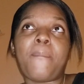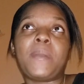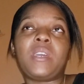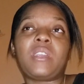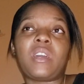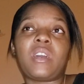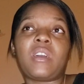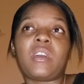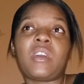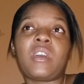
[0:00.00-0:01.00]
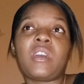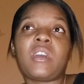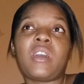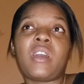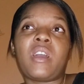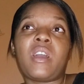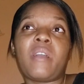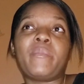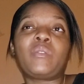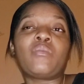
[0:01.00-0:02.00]
me
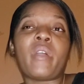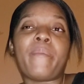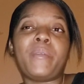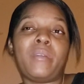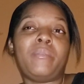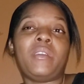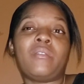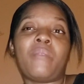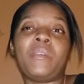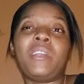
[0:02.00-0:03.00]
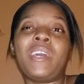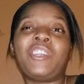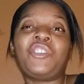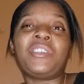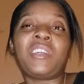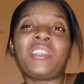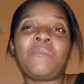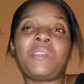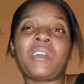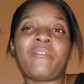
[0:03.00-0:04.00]
me soon have baby, me did that 3
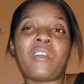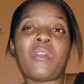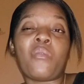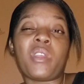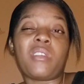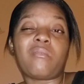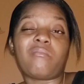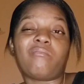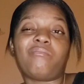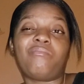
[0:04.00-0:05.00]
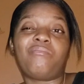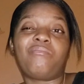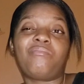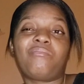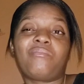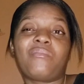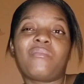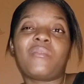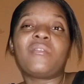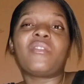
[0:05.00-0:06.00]
centimeters for a while,
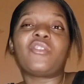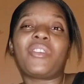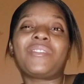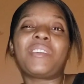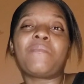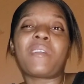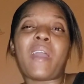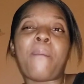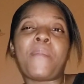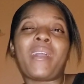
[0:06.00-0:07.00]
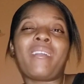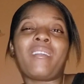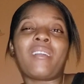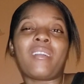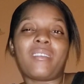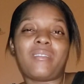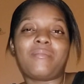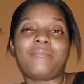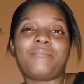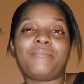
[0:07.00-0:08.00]
So she got send back at my yard.
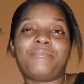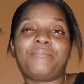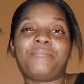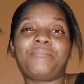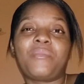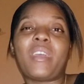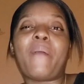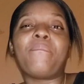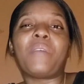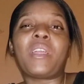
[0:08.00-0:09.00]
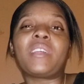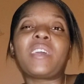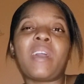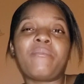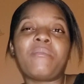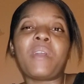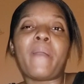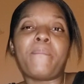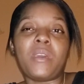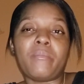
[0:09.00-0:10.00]
And a time for me
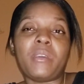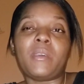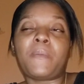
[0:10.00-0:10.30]
have baby.